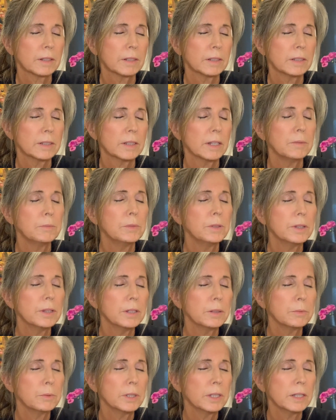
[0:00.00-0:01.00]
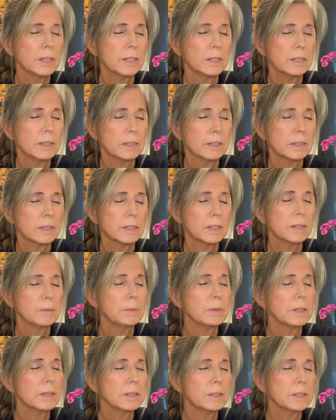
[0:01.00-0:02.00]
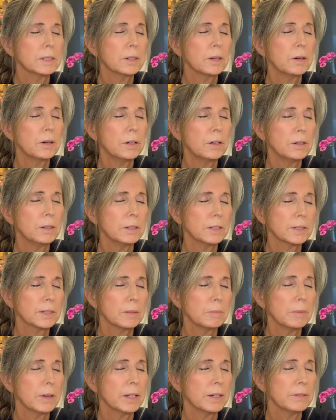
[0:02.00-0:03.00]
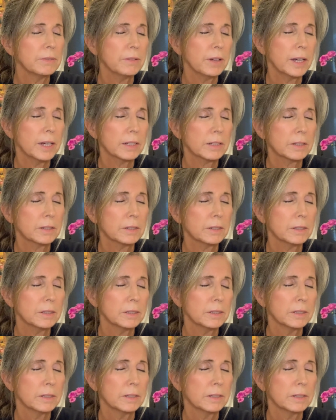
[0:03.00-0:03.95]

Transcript: someone that we typically call as a benefactor.